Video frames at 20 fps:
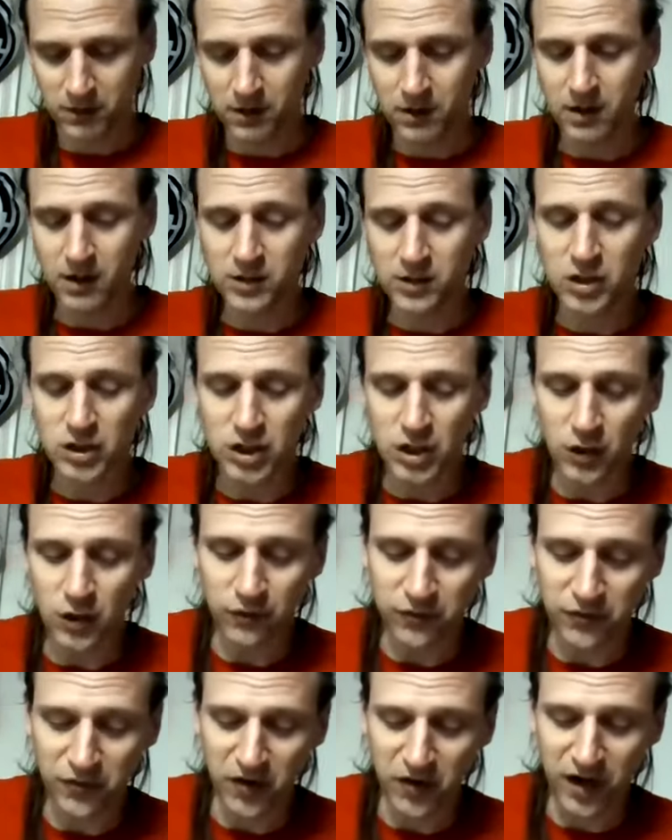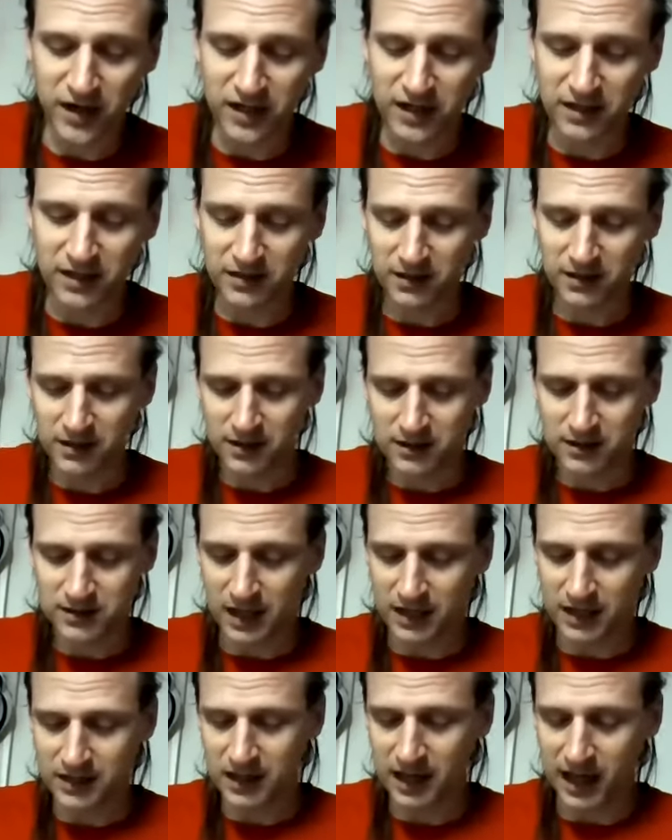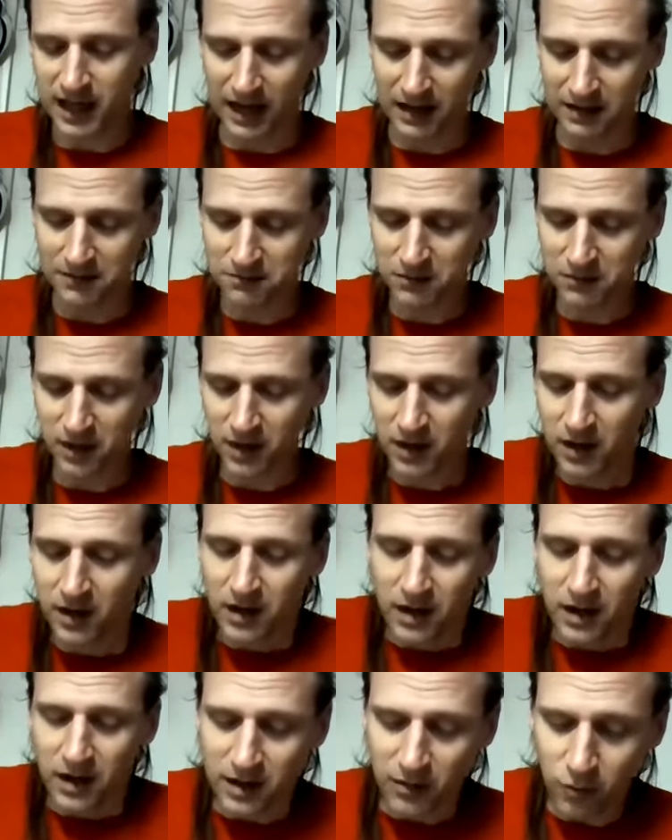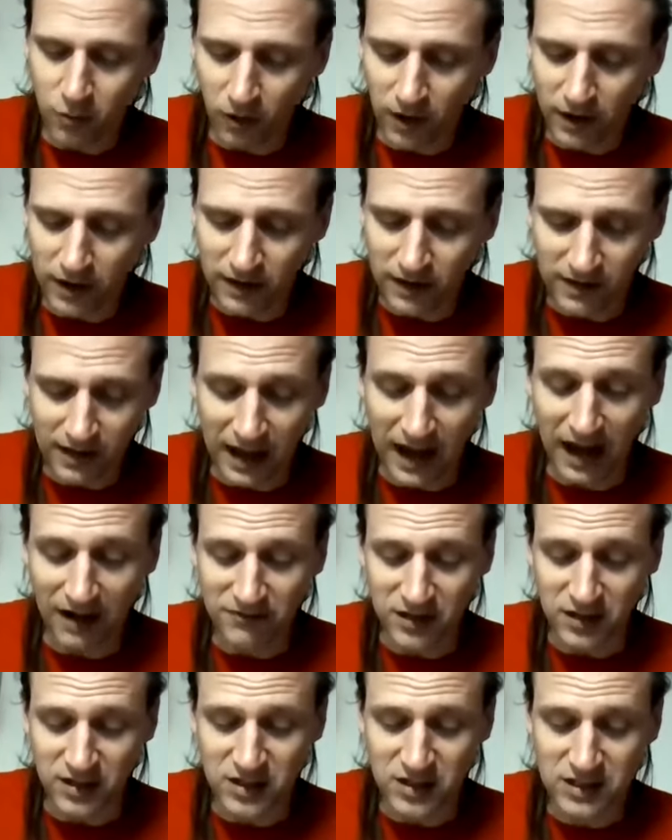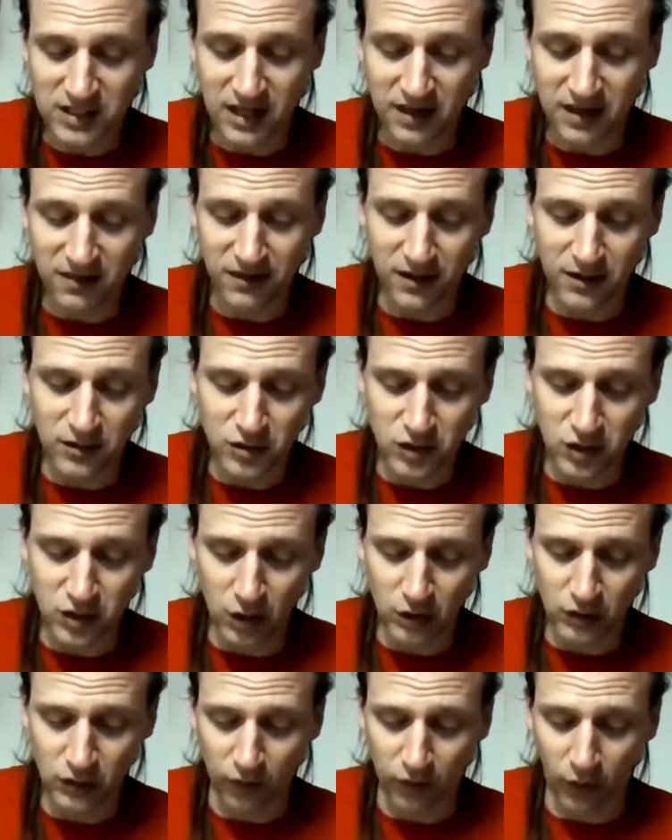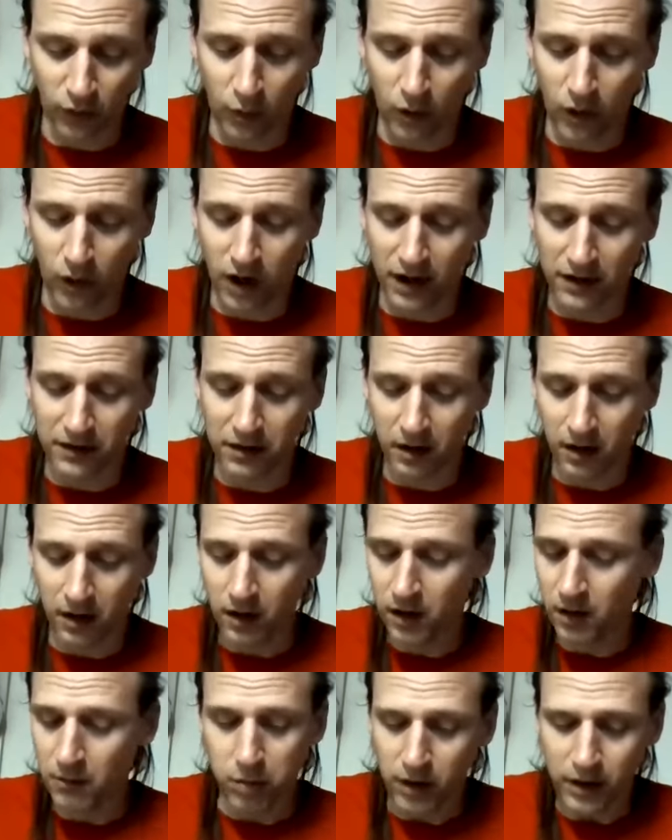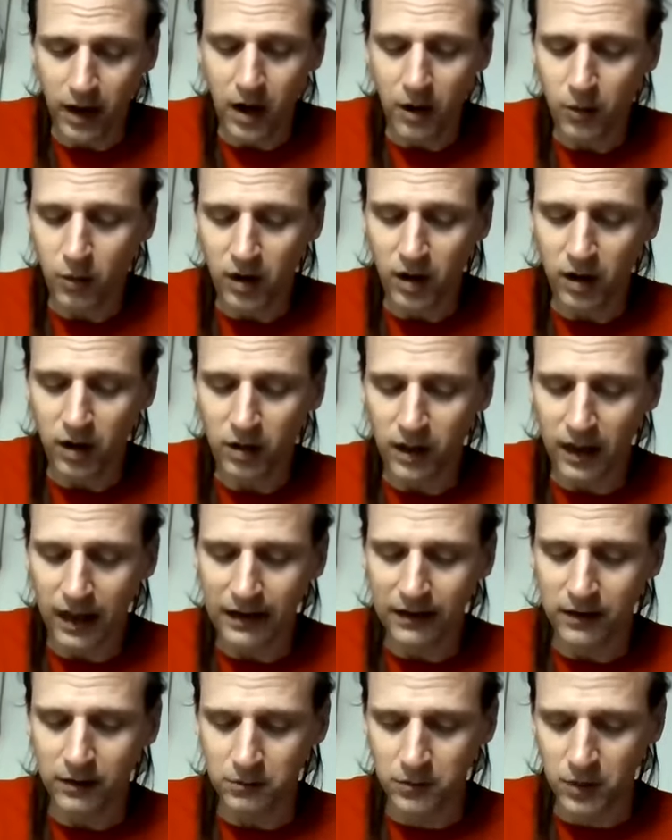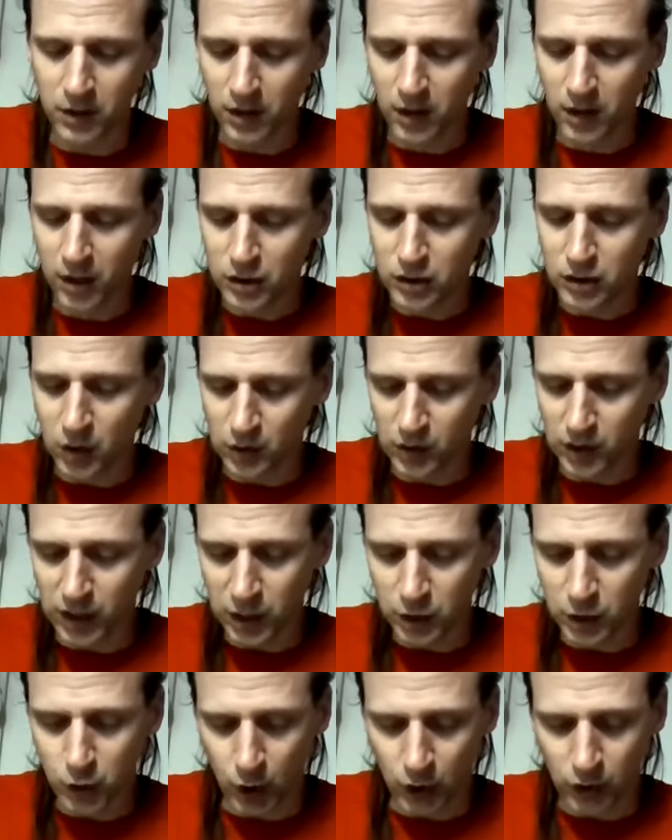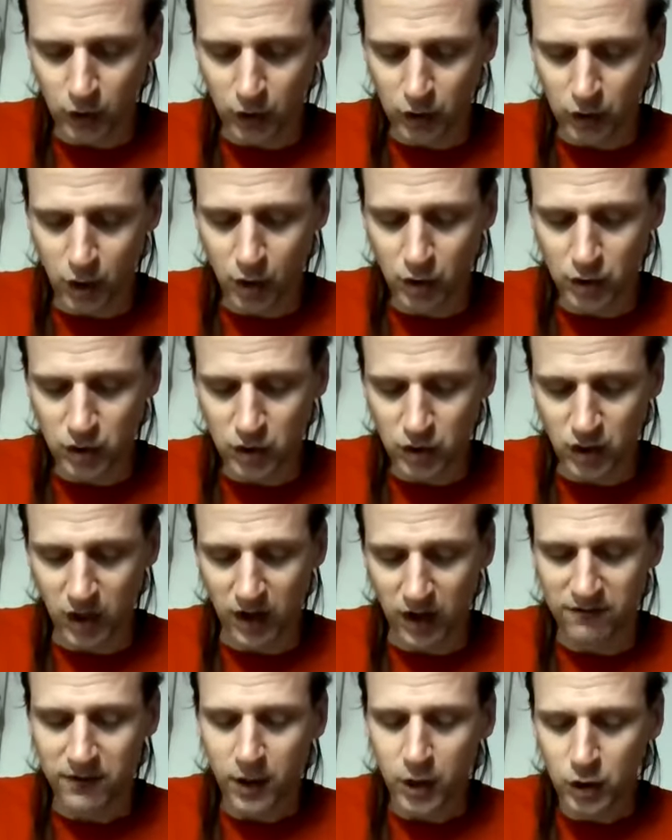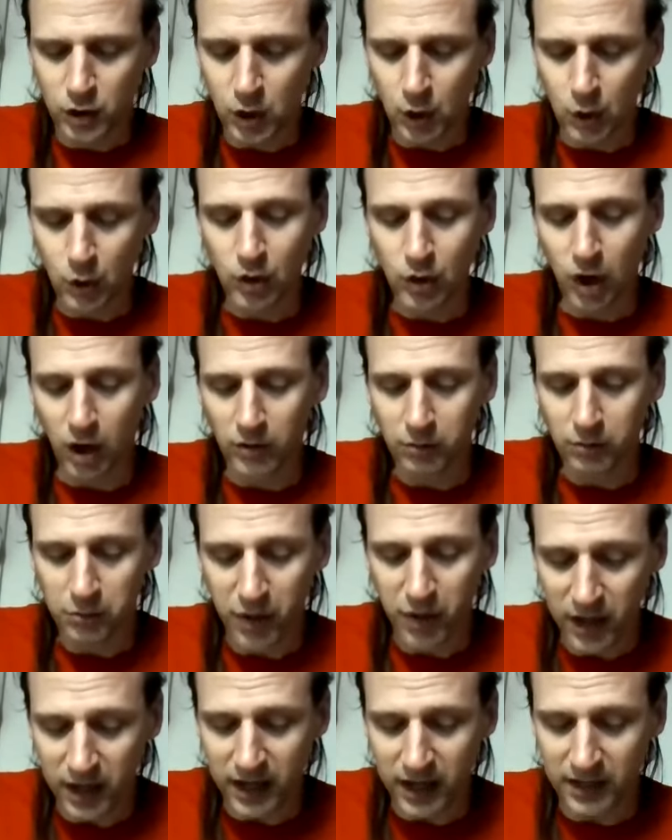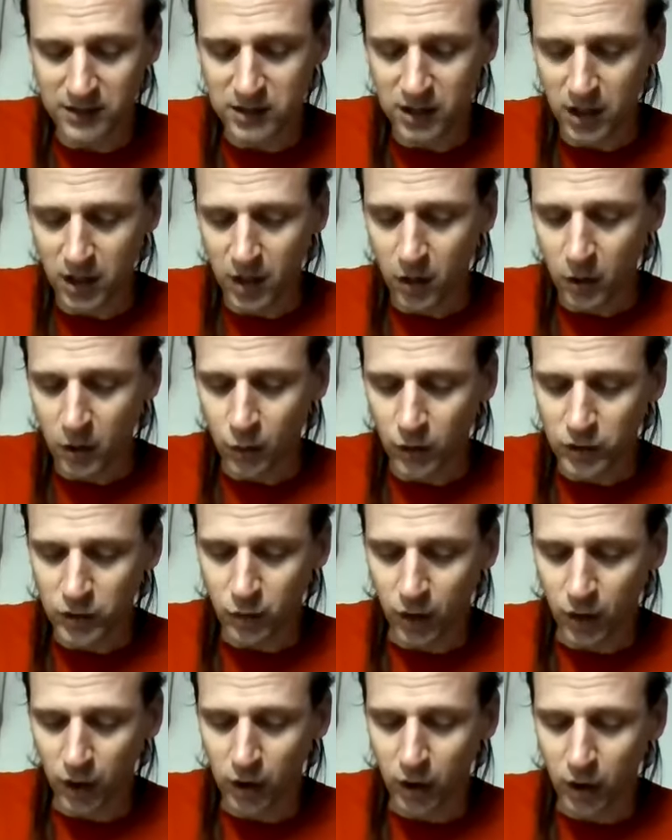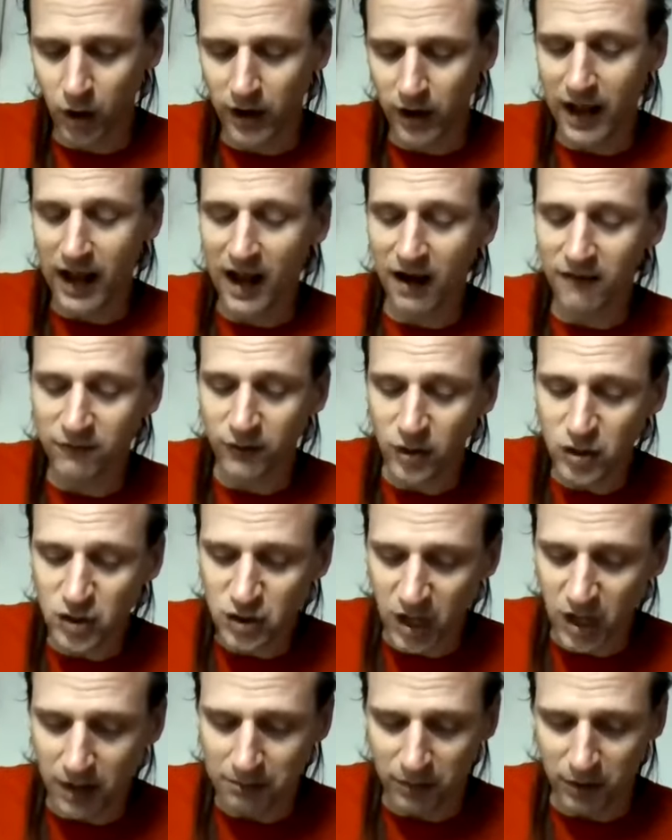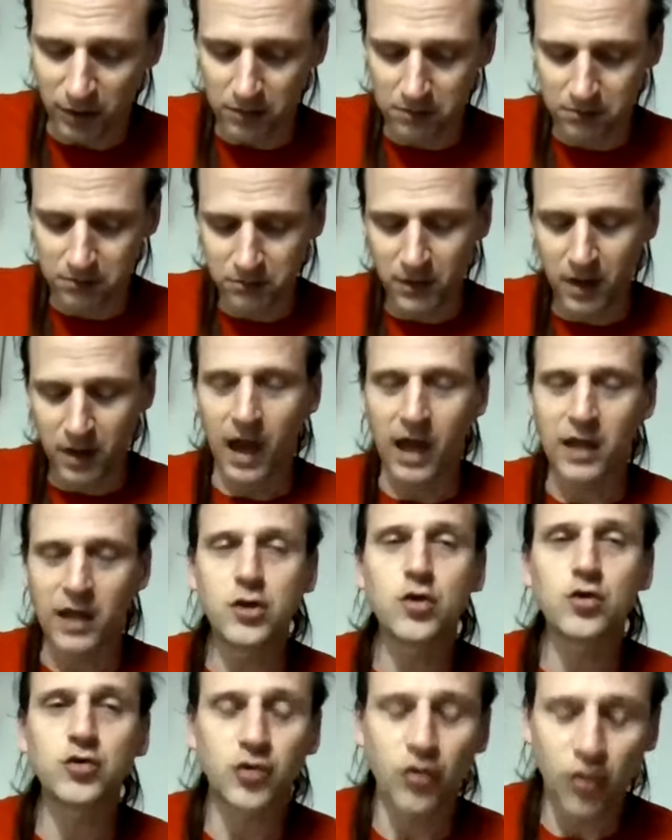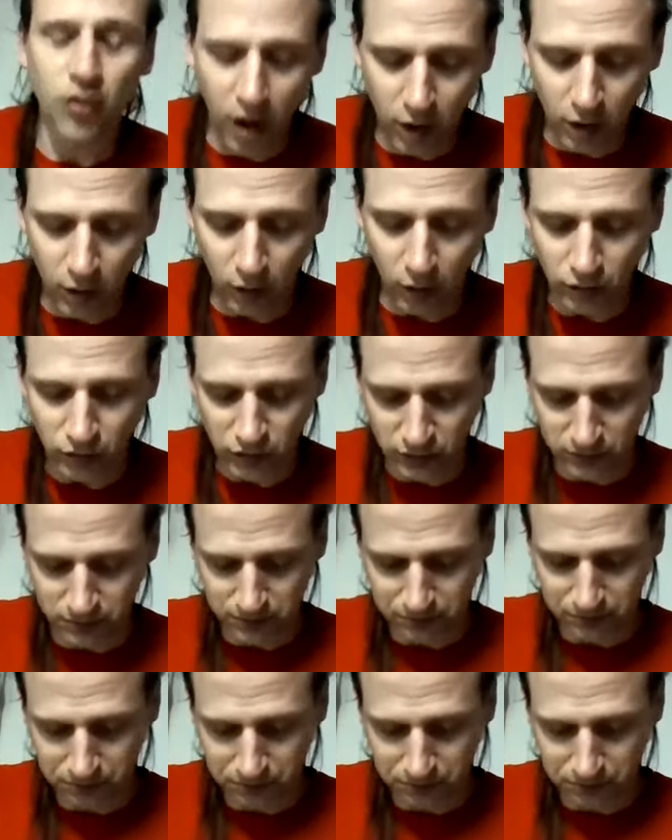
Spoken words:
It's too funny, said Kay. He wanted to have the Scythian's nose for one, but I wouldn't let him. So then he took the noses off 2 young pigs, which we're going to have for supper, and used those.